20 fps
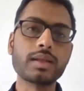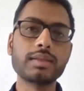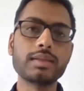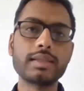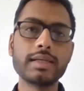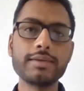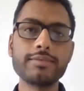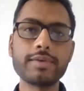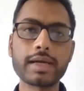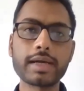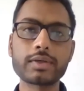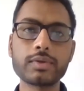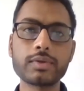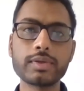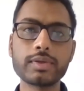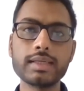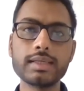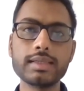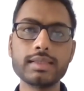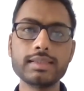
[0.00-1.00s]
3
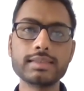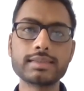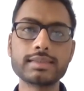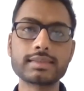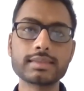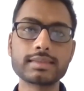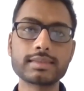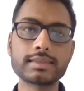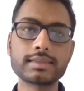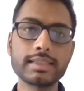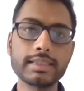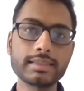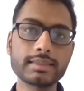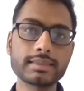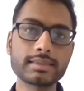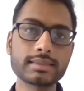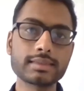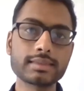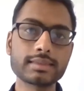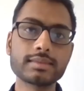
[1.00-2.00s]
factorial is
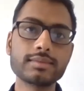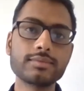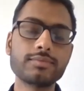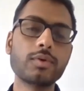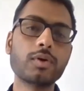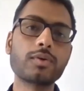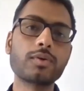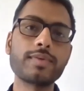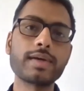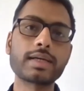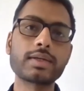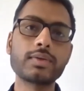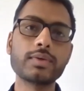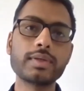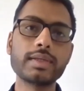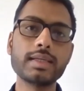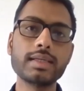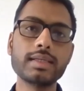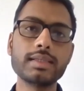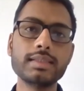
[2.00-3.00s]
6. 4
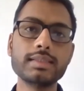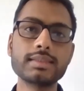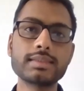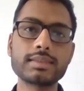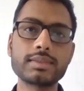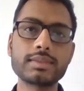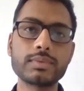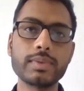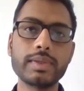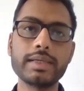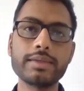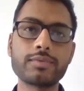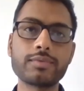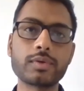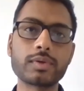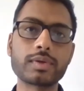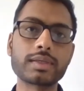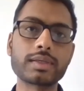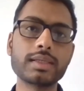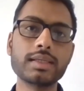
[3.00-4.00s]
factorial is
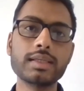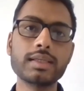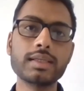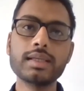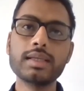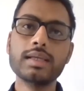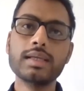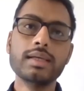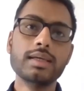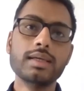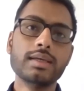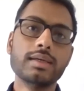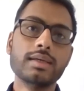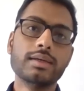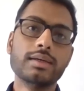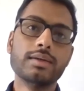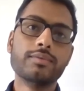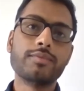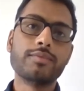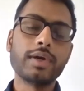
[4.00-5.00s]
24.
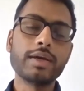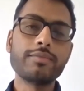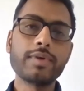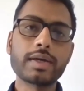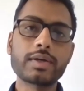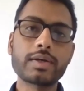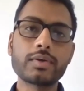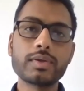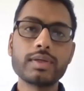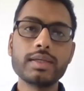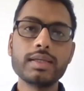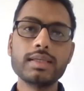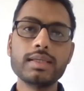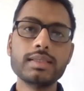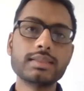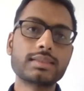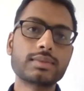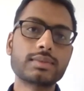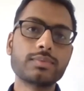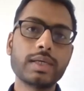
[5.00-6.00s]
5 factorial
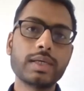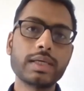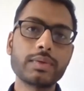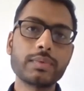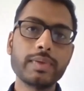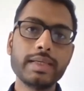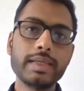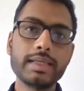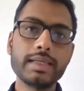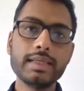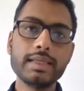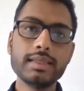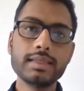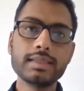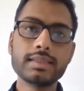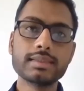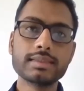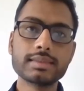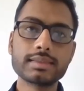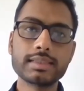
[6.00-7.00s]
is 120.
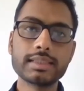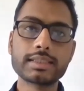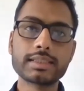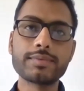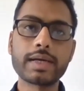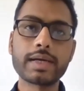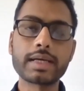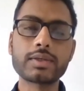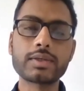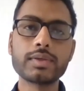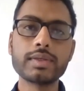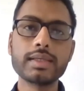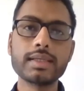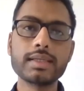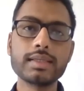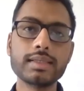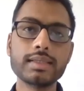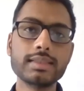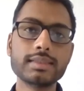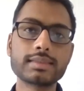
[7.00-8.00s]
6
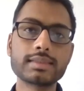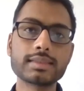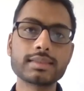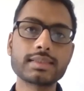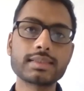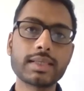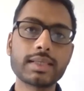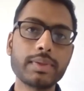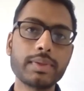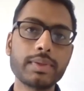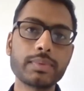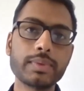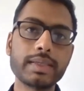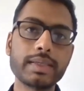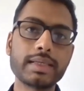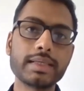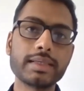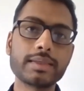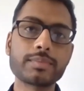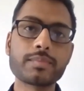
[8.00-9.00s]
factorial is
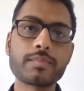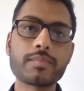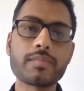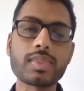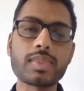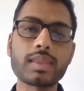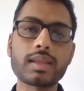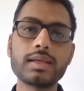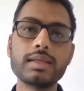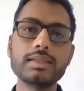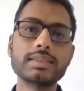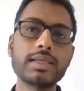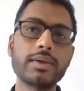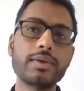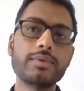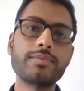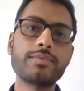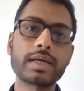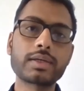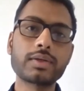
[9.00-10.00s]
720.
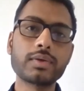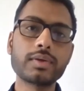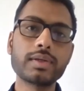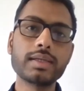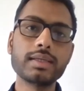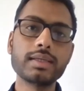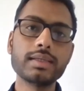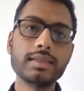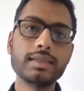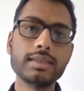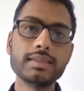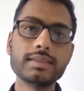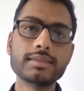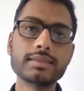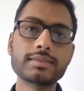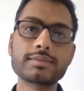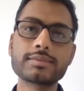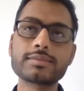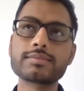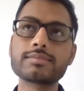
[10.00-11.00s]
7 factorial
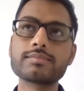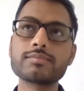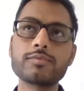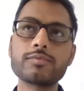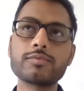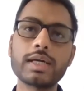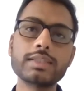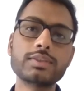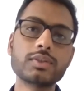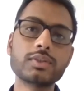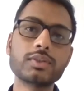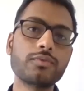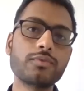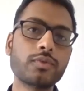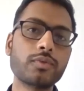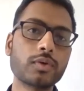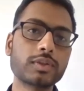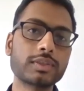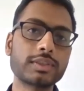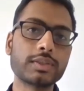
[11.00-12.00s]
is
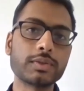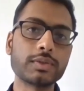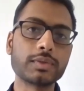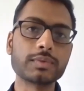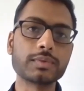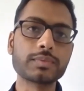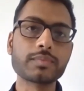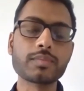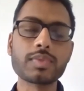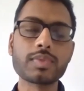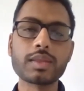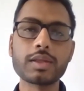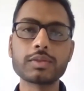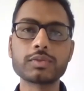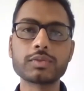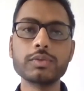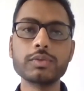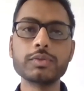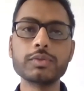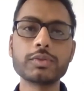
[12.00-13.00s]
5040.
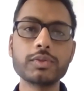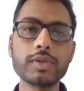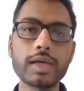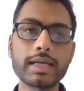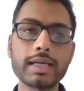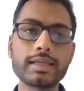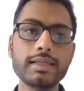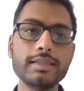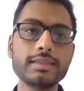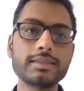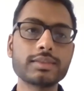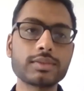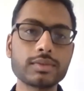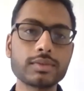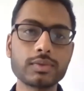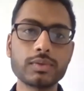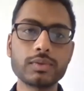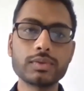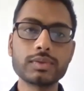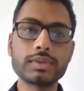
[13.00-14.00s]
So you should at least
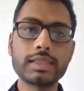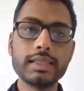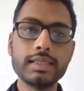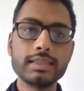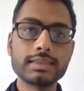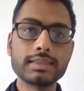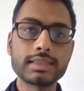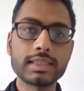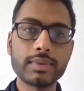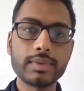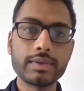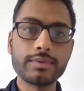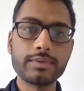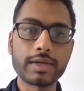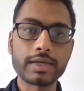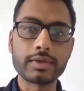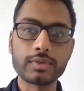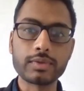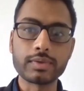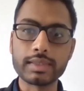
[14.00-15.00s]
know till 7
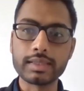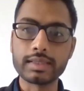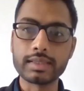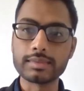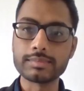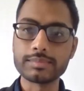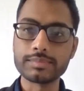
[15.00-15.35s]
factorial.